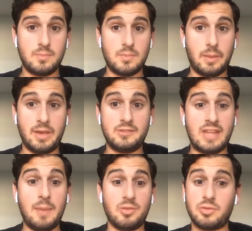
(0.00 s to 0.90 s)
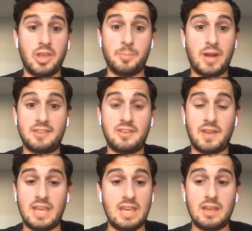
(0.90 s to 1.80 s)
I mean, his tape is really impressive,
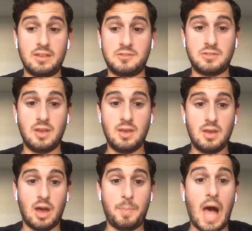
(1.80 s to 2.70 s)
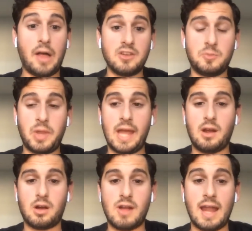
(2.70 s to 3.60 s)
and he is a polished player
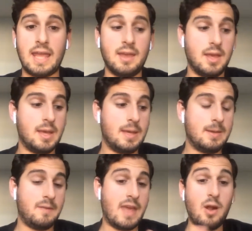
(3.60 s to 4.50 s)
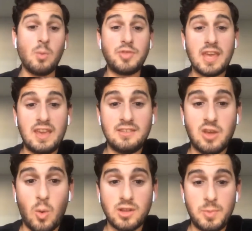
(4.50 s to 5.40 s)
already. If they don't think he's
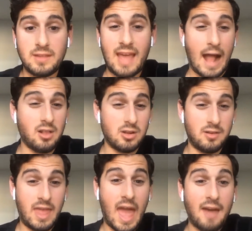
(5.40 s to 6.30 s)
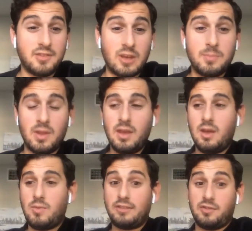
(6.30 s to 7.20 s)
going to be a tackle, or if they have some
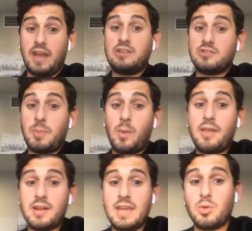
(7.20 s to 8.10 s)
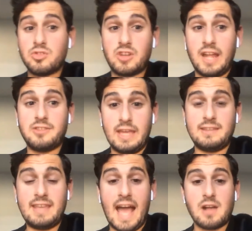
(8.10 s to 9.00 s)
reservations about whether he will translate to
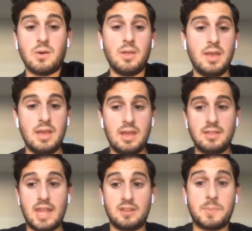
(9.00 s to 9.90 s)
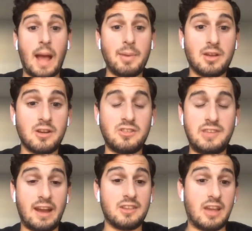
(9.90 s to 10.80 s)
tackle, then it's probably Christian
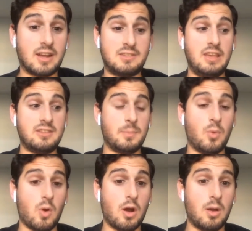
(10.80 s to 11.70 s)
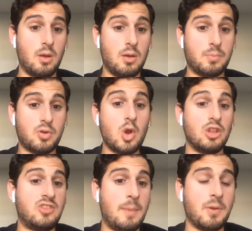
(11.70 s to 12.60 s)
Darrisaw, because he's the more
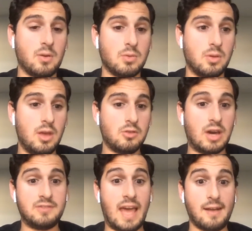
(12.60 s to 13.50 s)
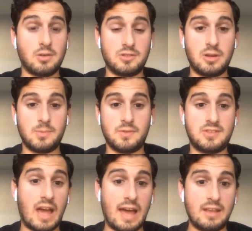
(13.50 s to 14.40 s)
prototypical left tackle in terms of
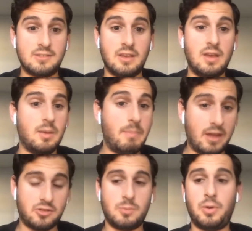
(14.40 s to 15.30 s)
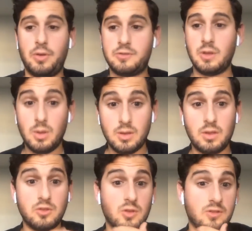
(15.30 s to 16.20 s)
size, measurables,
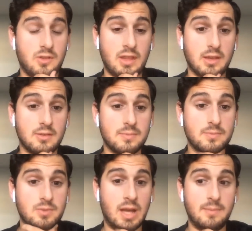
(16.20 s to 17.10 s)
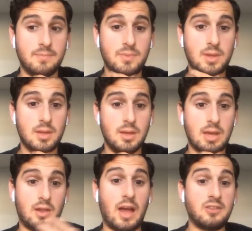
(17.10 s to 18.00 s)
those sorts of things, right?
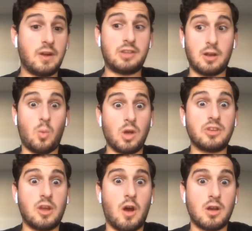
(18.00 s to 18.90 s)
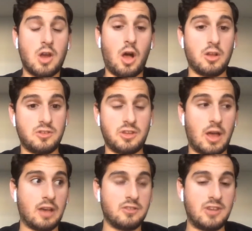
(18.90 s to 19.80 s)
And Elijah Vera Tucker was a guard in college until
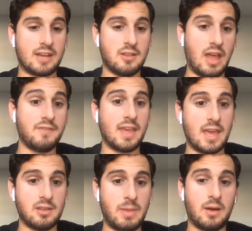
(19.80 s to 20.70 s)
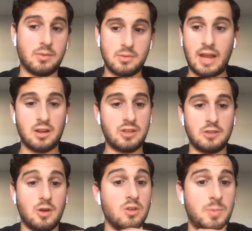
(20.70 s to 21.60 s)
Austin Jackson left and they kicked him out. Darrisaw has
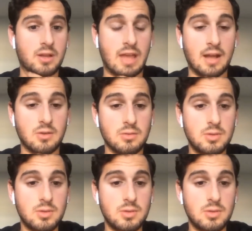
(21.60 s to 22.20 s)
always been a tackle.